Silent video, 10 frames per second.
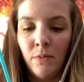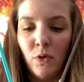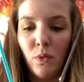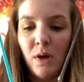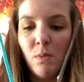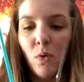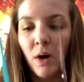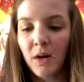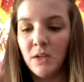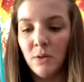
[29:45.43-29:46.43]
3
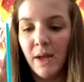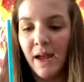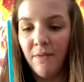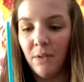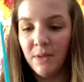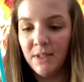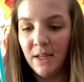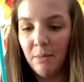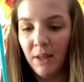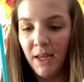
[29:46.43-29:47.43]
more so I have them the
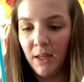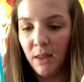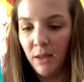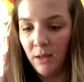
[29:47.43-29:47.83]
same length.